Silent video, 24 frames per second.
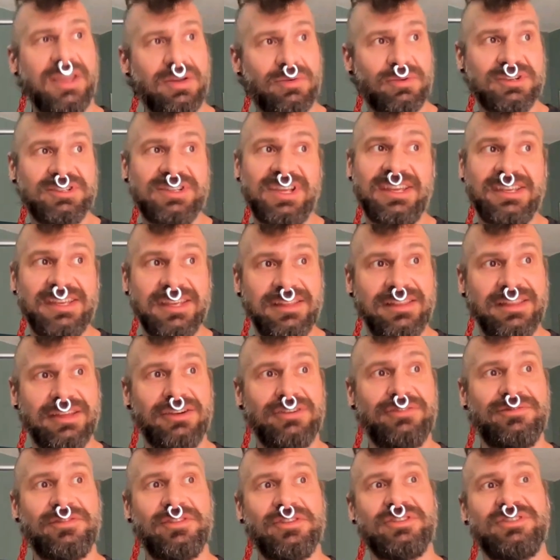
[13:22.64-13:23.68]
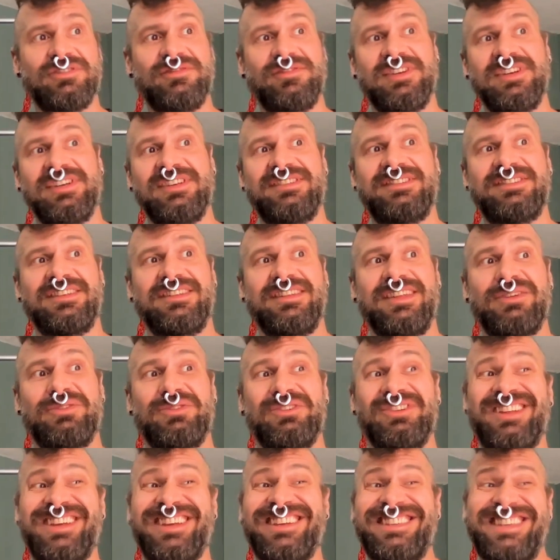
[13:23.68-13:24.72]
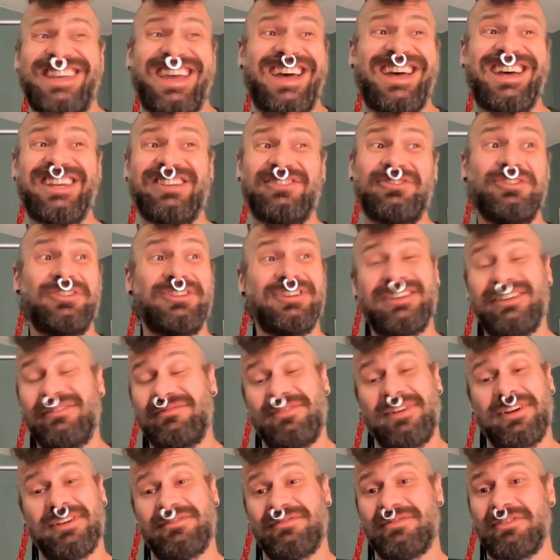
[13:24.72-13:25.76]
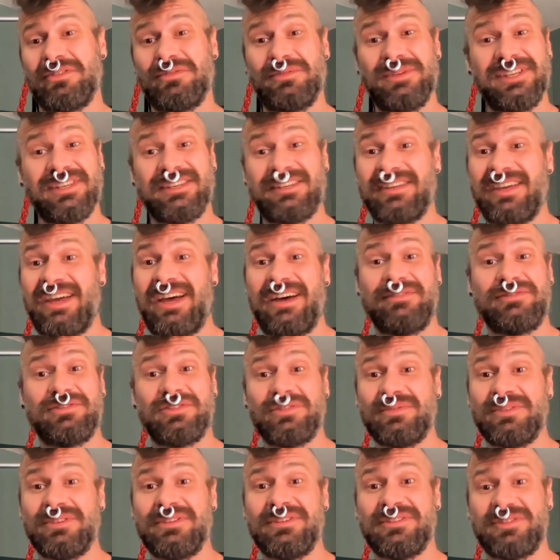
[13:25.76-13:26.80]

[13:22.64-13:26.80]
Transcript: were taking their first fist and they were like, I couldn't get fucked for a week afterwards